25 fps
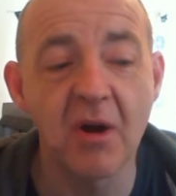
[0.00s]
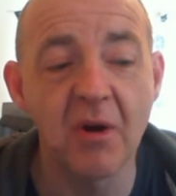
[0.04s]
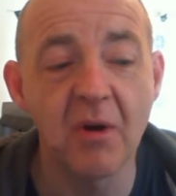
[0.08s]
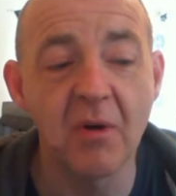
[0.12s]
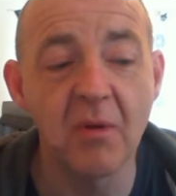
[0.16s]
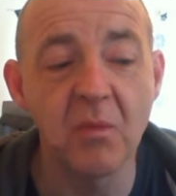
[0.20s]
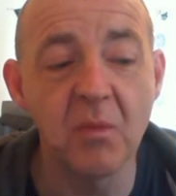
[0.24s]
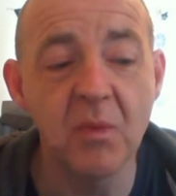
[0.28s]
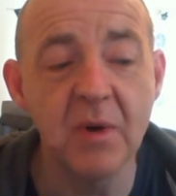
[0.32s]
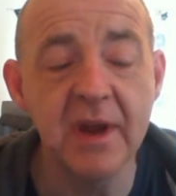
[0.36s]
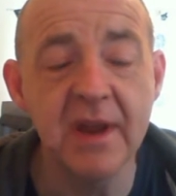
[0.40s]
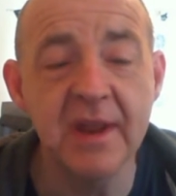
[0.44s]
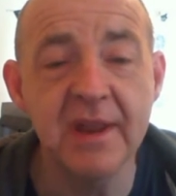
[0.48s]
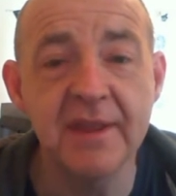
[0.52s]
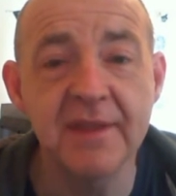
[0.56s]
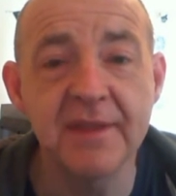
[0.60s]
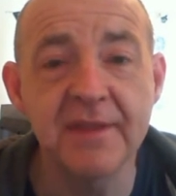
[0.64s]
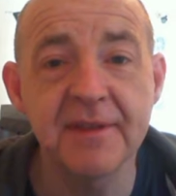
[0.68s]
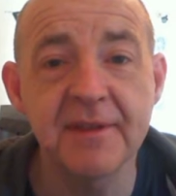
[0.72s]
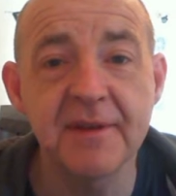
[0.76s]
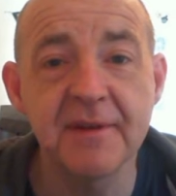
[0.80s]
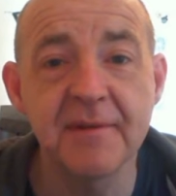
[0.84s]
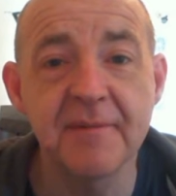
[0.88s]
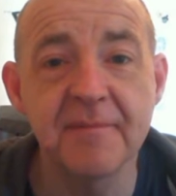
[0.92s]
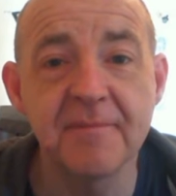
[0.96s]

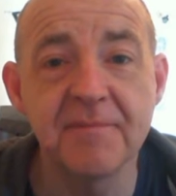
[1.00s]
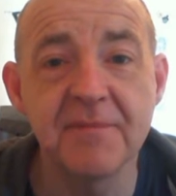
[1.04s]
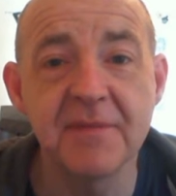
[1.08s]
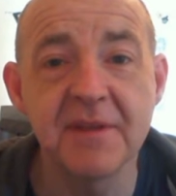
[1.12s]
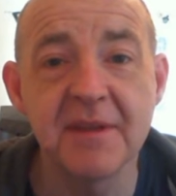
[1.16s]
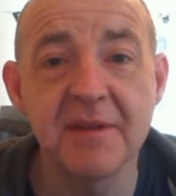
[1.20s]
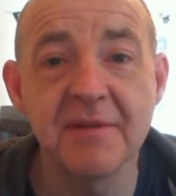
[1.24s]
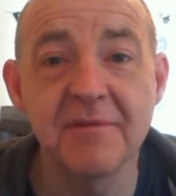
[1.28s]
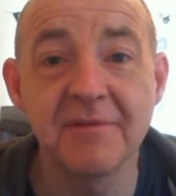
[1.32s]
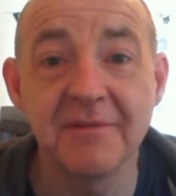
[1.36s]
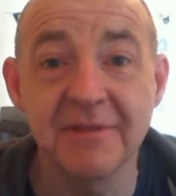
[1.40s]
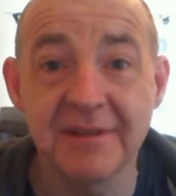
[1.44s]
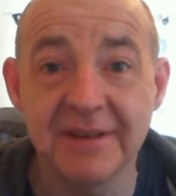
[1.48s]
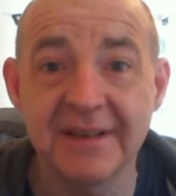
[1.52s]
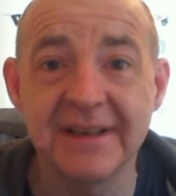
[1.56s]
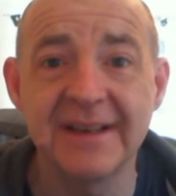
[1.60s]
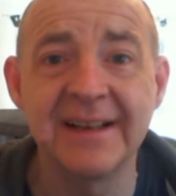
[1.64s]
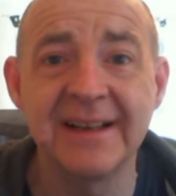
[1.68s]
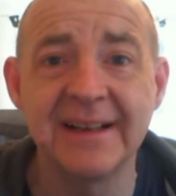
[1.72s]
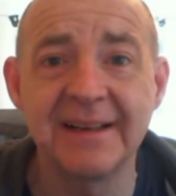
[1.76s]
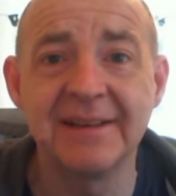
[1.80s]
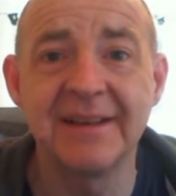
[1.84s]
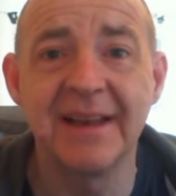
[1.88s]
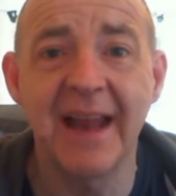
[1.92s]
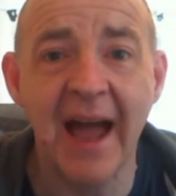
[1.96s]
with
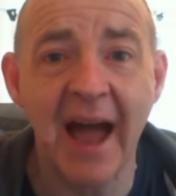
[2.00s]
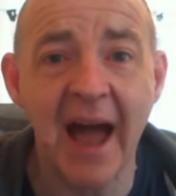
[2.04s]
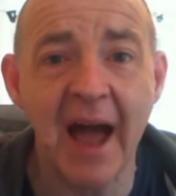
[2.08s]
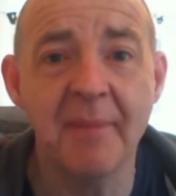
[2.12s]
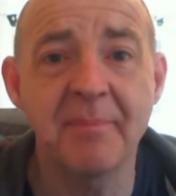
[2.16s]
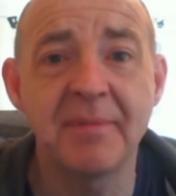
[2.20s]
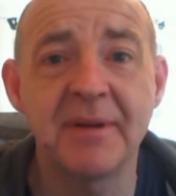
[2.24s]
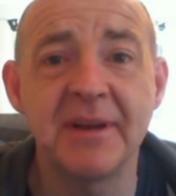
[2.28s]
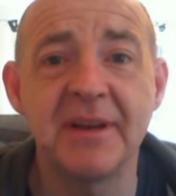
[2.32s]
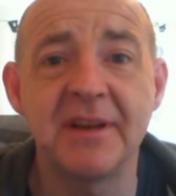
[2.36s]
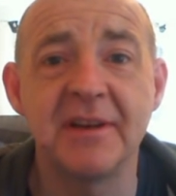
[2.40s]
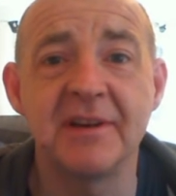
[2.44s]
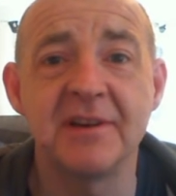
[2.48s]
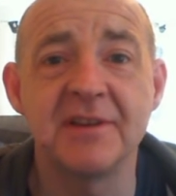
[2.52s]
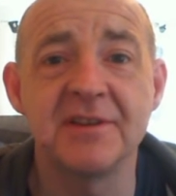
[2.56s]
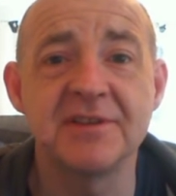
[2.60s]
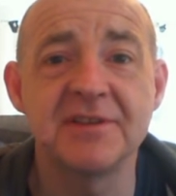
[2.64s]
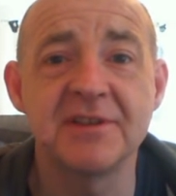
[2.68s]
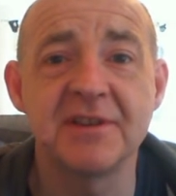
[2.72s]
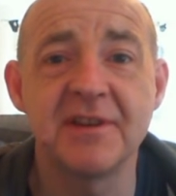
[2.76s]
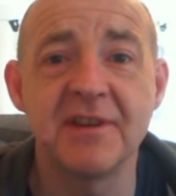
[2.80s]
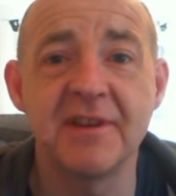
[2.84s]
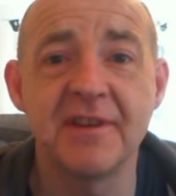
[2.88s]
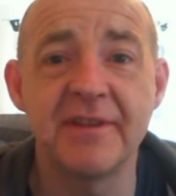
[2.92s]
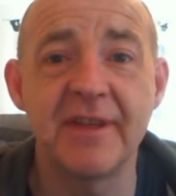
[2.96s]
happiness
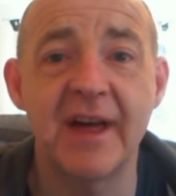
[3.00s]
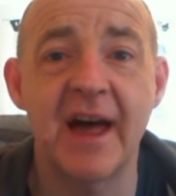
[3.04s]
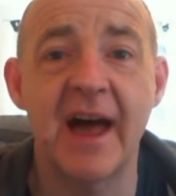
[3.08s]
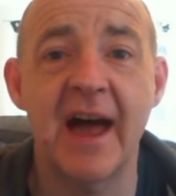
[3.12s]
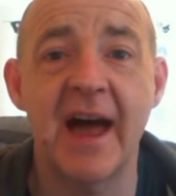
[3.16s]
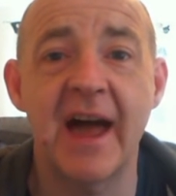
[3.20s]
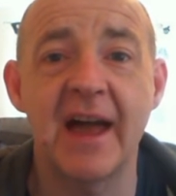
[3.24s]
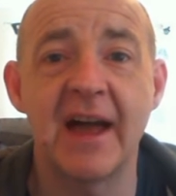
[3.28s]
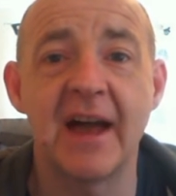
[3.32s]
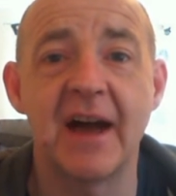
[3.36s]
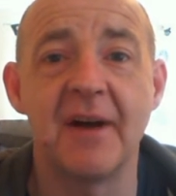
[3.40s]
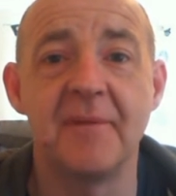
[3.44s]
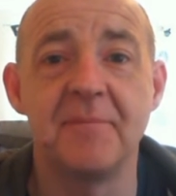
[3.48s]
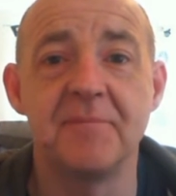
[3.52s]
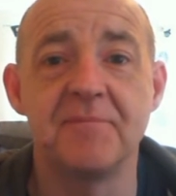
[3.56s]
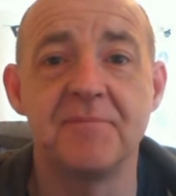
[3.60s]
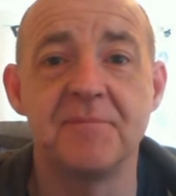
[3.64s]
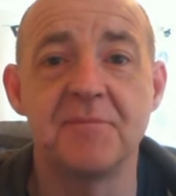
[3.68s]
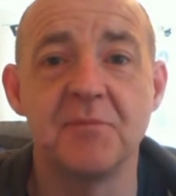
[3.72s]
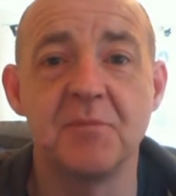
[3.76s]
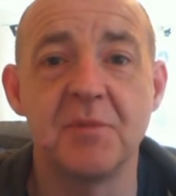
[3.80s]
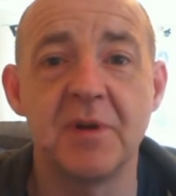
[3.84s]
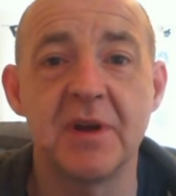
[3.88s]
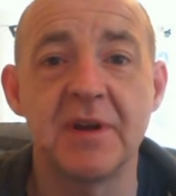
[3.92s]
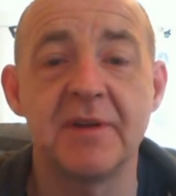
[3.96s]
that
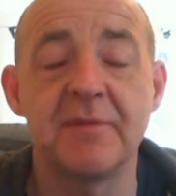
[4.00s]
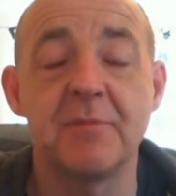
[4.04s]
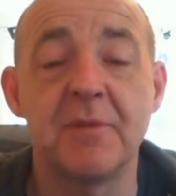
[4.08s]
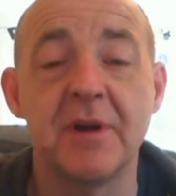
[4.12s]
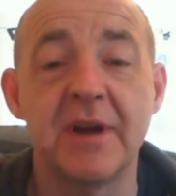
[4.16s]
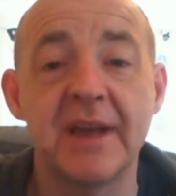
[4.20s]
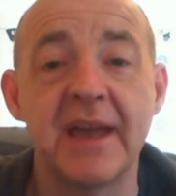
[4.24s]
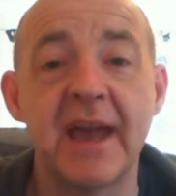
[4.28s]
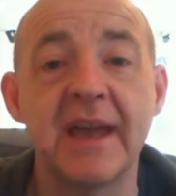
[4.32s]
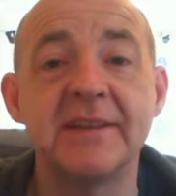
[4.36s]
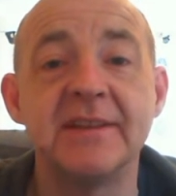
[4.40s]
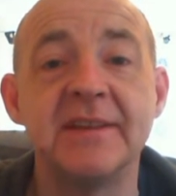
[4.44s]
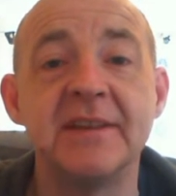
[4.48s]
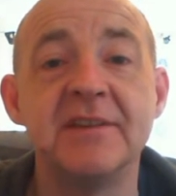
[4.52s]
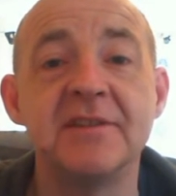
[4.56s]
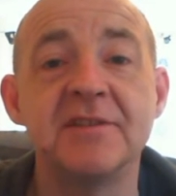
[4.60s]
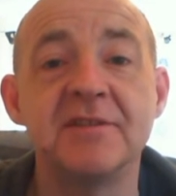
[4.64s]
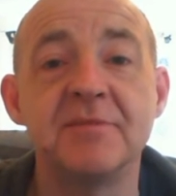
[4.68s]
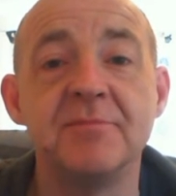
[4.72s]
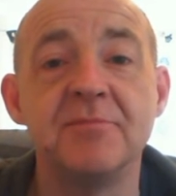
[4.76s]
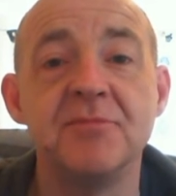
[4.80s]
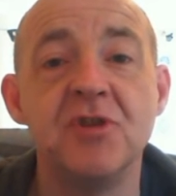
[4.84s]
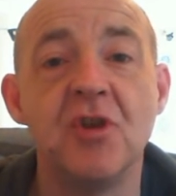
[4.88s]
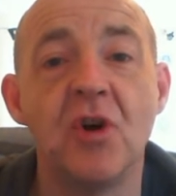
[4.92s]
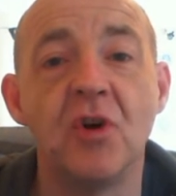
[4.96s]
we're getting
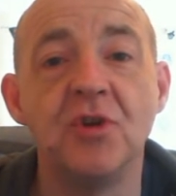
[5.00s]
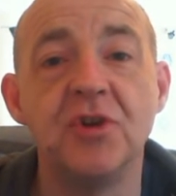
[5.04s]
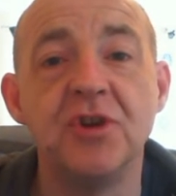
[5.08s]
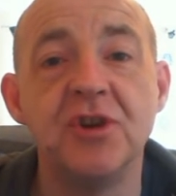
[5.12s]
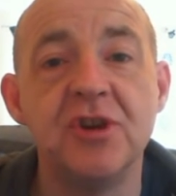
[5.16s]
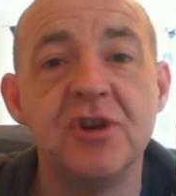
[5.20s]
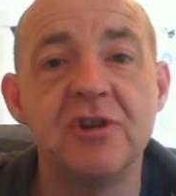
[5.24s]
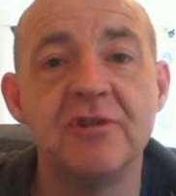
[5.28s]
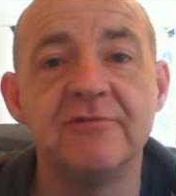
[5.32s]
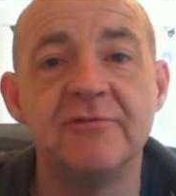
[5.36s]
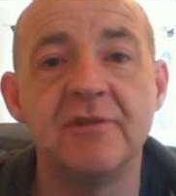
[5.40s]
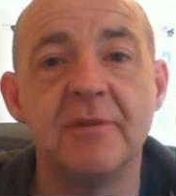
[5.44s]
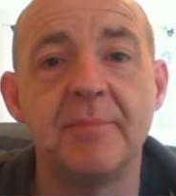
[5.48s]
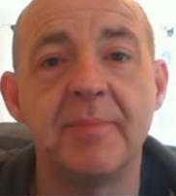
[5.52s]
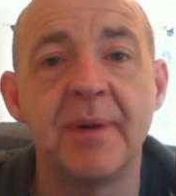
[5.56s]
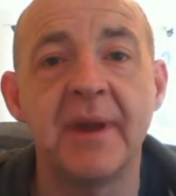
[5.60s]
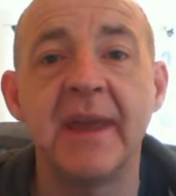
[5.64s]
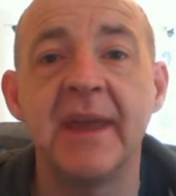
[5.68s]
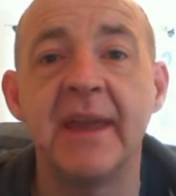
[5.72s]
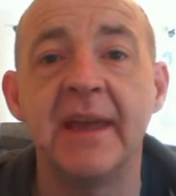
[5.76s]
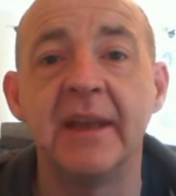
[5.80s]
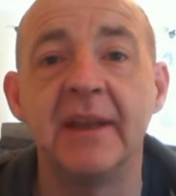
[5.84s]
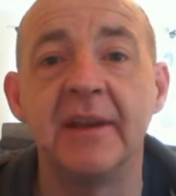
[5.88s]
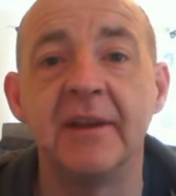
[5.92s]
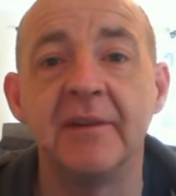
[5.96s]
some
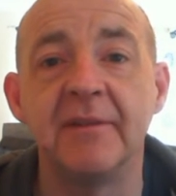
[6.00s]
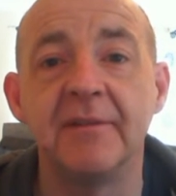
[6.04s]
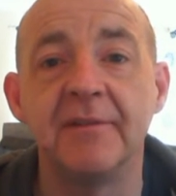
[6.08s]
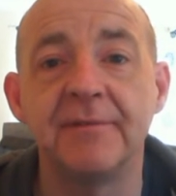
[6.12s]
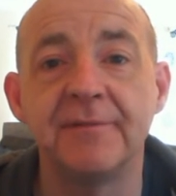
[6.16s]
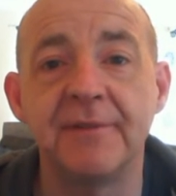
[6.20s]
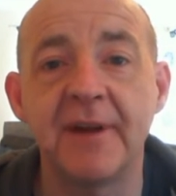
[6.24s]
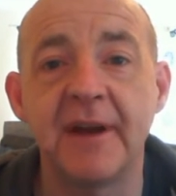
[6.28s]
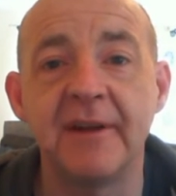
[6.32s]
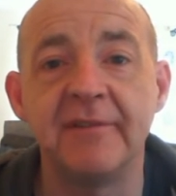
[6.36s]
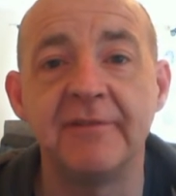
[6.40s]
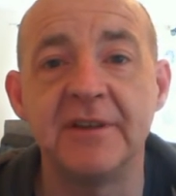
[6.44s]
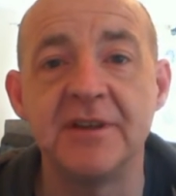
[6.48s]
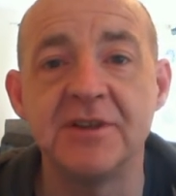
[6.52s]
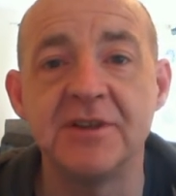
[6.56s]
non-European fairy